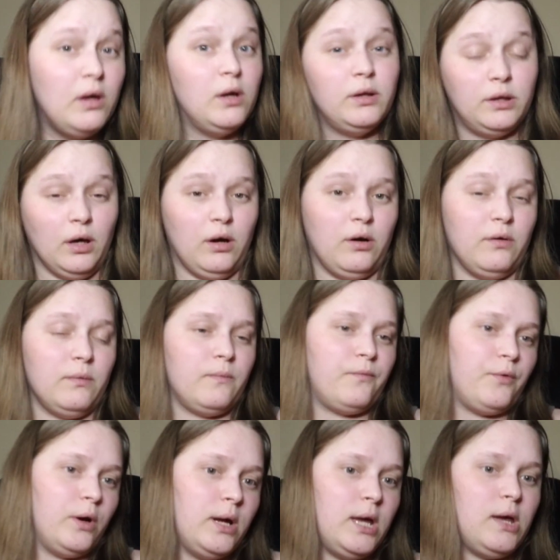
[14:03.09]
So,
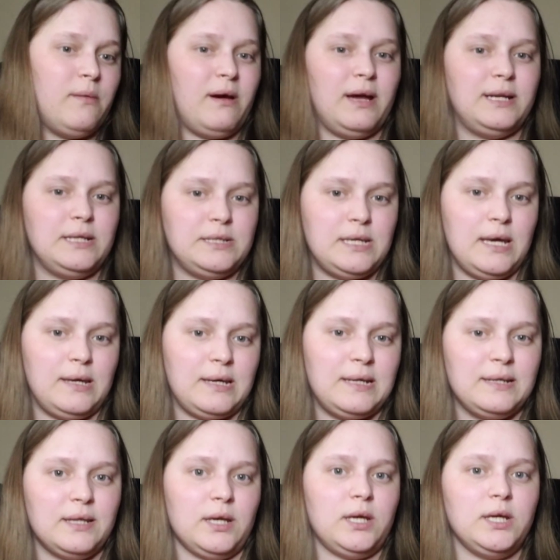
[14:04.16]
for him, I didn't take
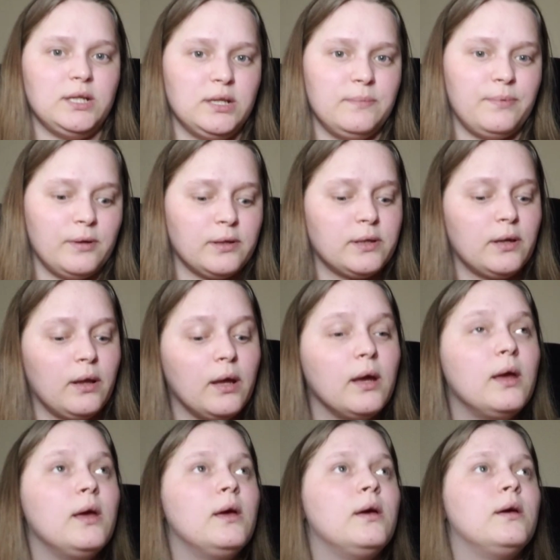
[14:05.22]
anything he did personally.
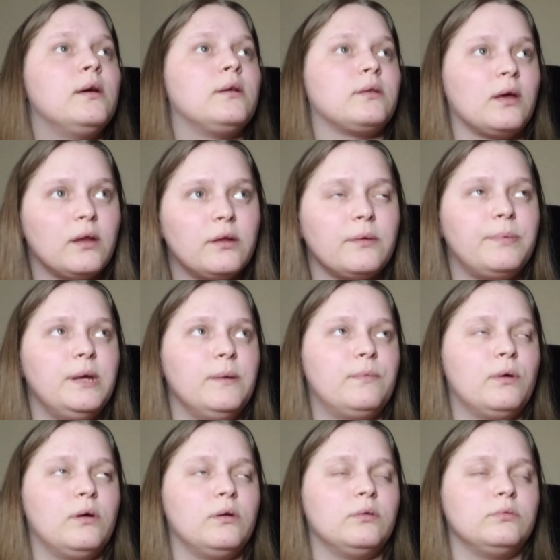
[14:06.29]
The other
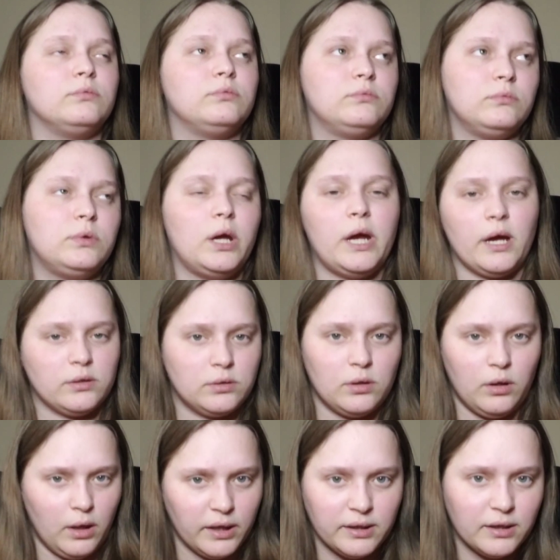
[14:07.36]
people, they acted
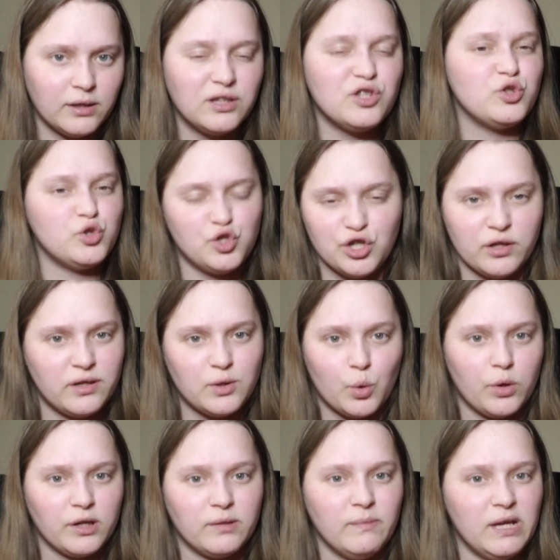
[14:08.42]
like it just
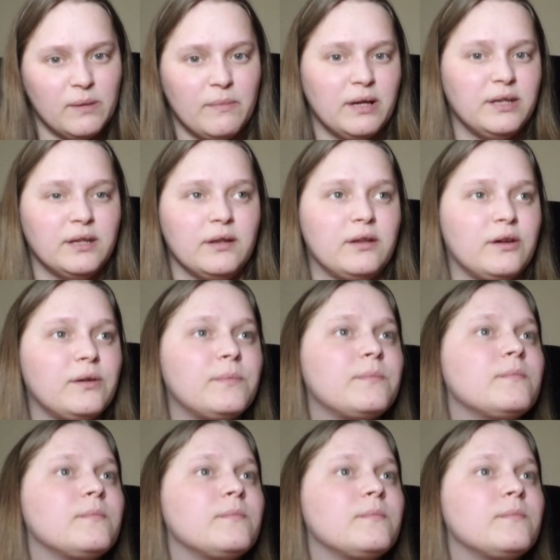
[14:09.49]
towards me and my sister.